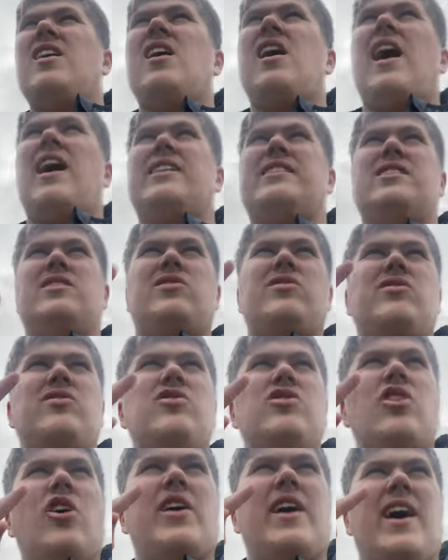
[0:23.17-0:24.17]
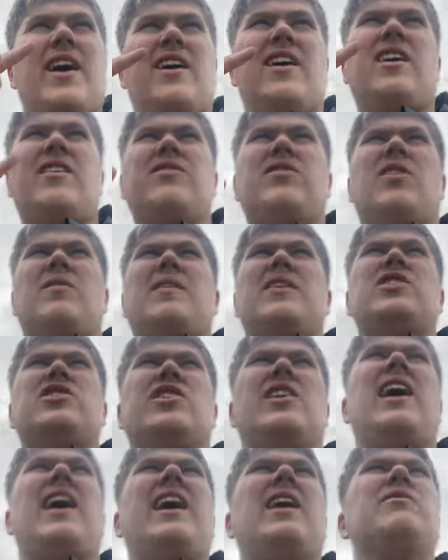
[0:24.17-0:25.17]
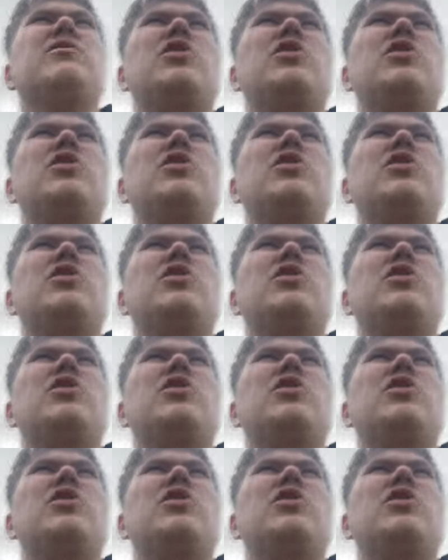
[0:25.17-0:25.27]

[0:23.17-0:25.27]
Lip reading: I've got to mention, I am